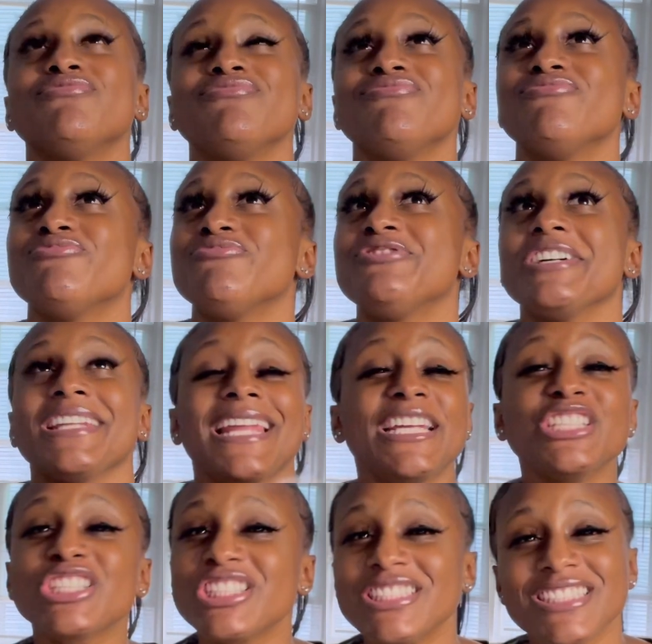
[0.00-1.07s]

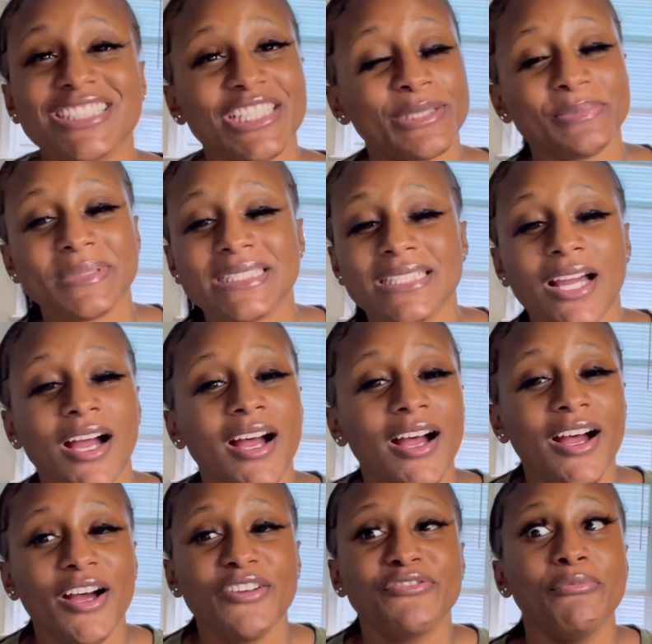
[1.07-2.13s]
relationship
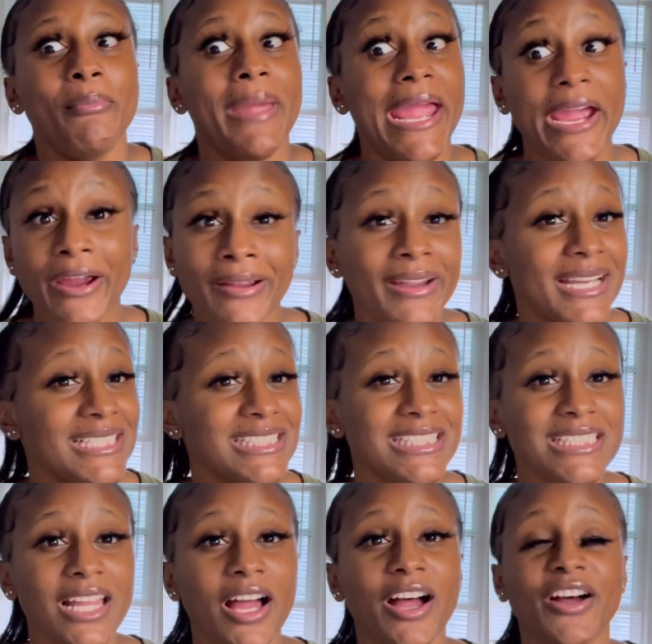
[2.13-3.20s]
stuff, marriage
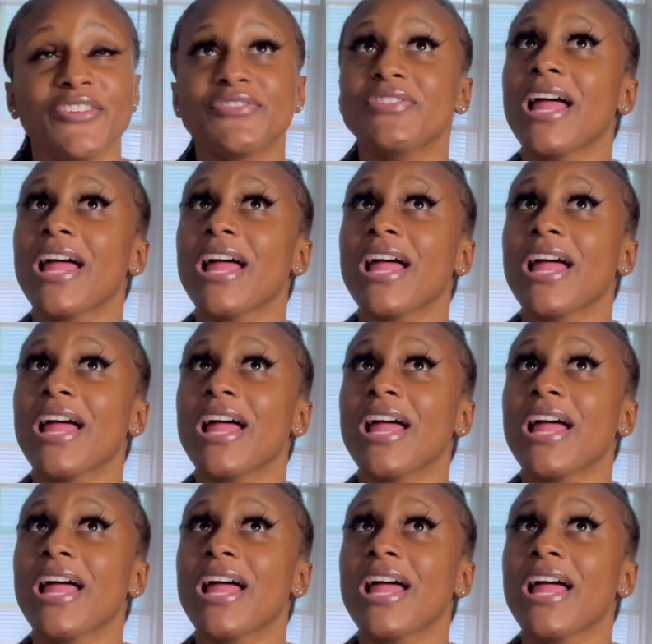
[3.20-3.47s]
stuff.